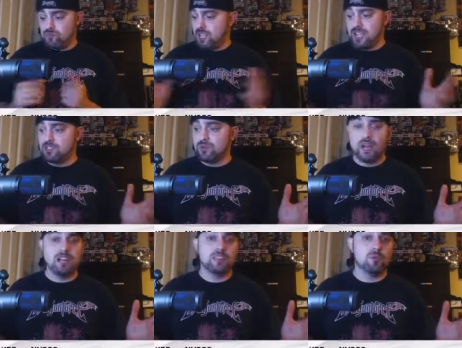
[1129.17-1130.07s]
he ain't
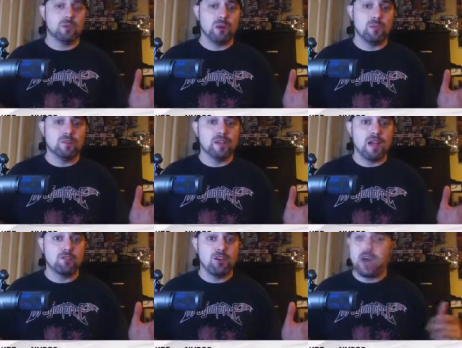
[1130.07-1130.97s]
doing anything with him on Monday
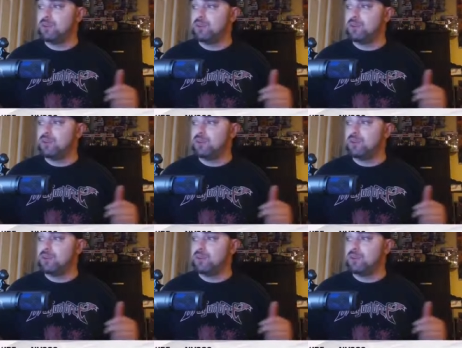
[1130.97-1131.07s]
Night Raw.